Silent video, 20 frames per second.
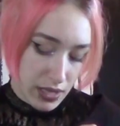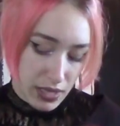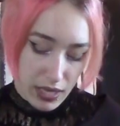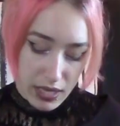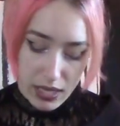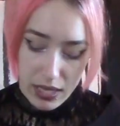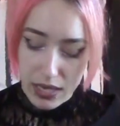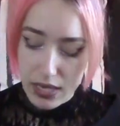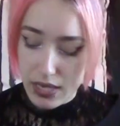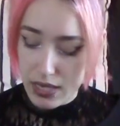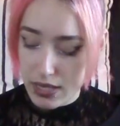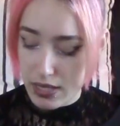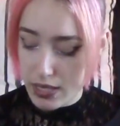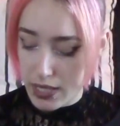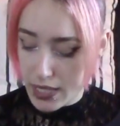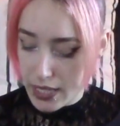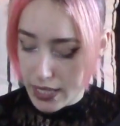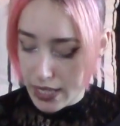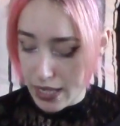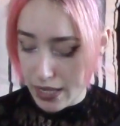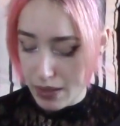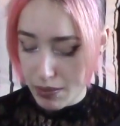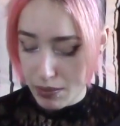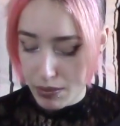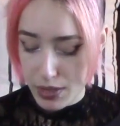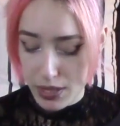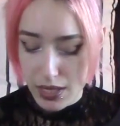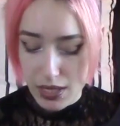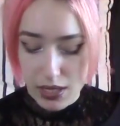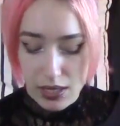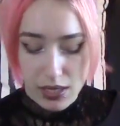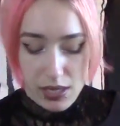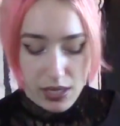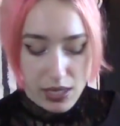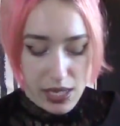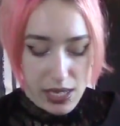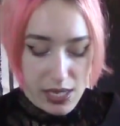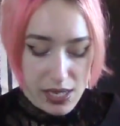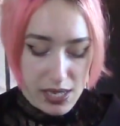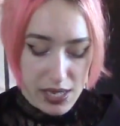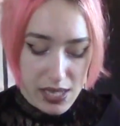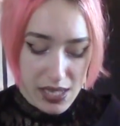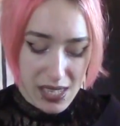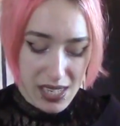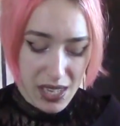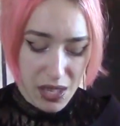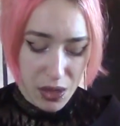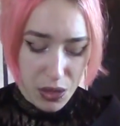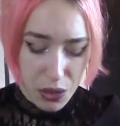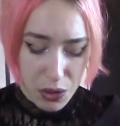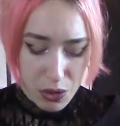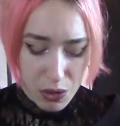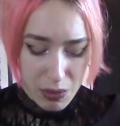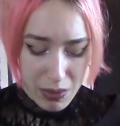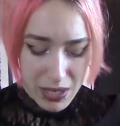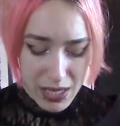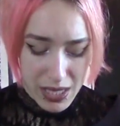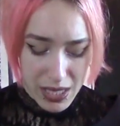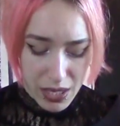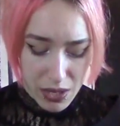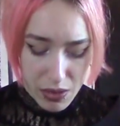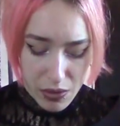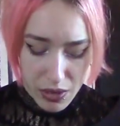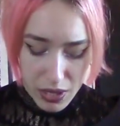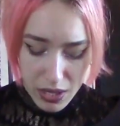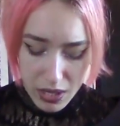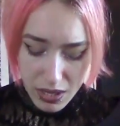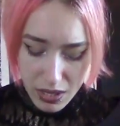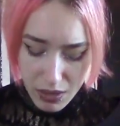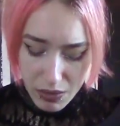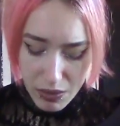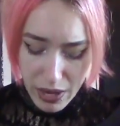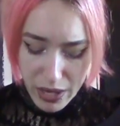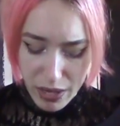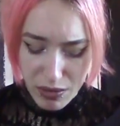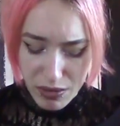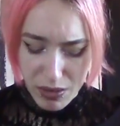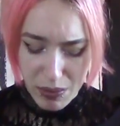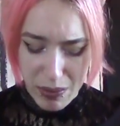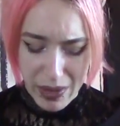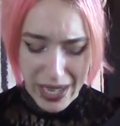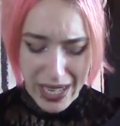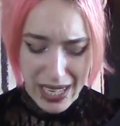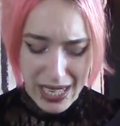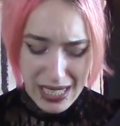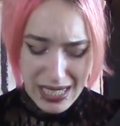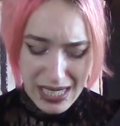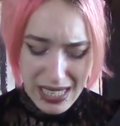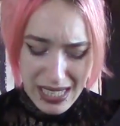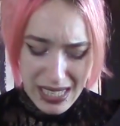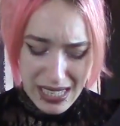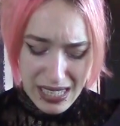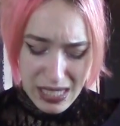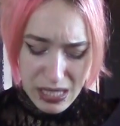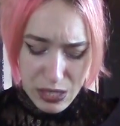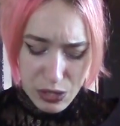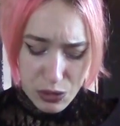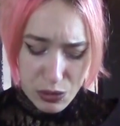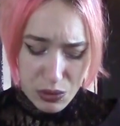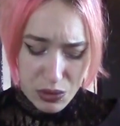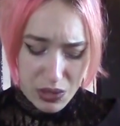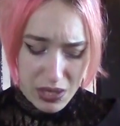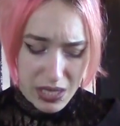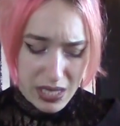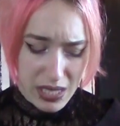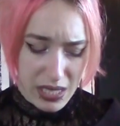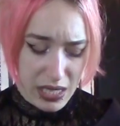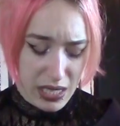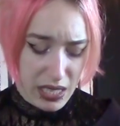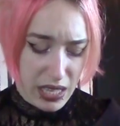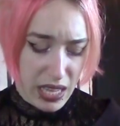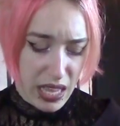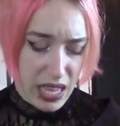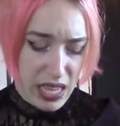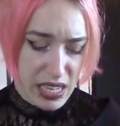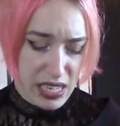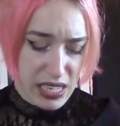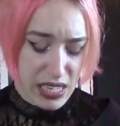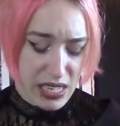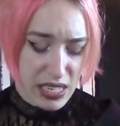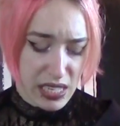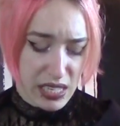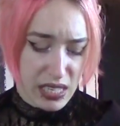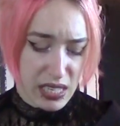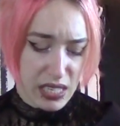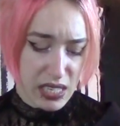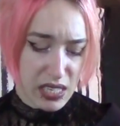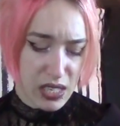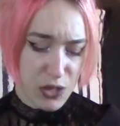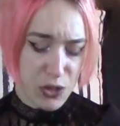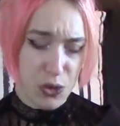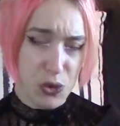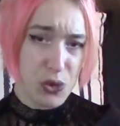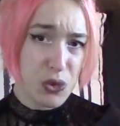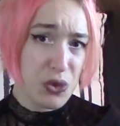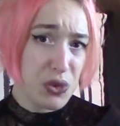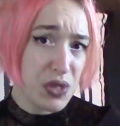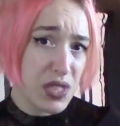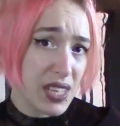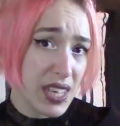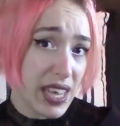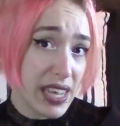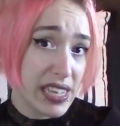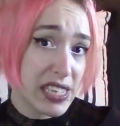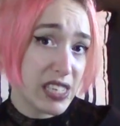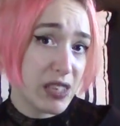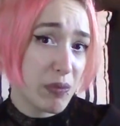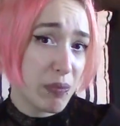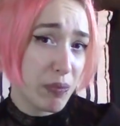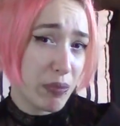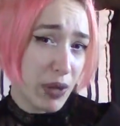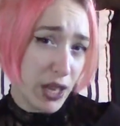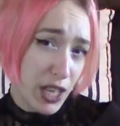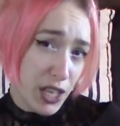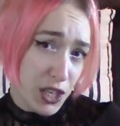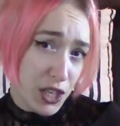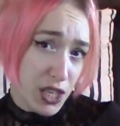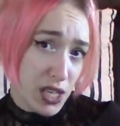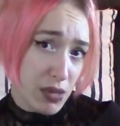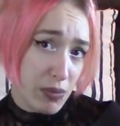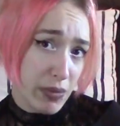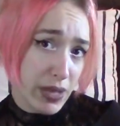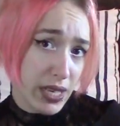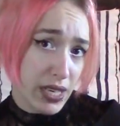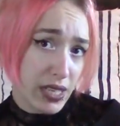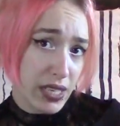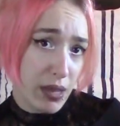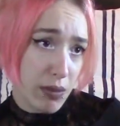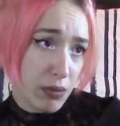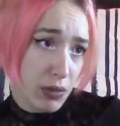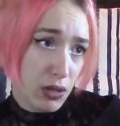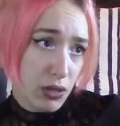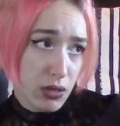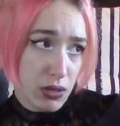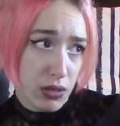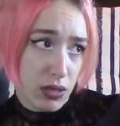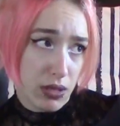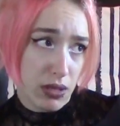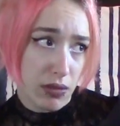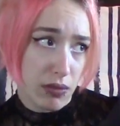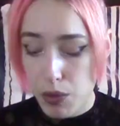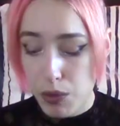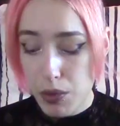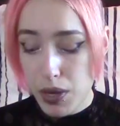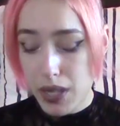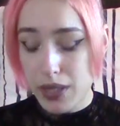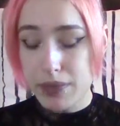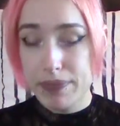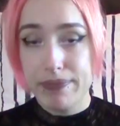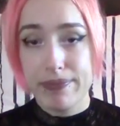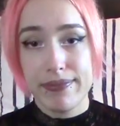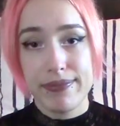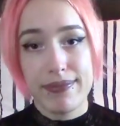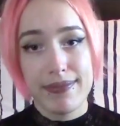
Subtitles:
And yeah, but this see-through material right off the bat doesn't look as good as the pictures make them look. Well,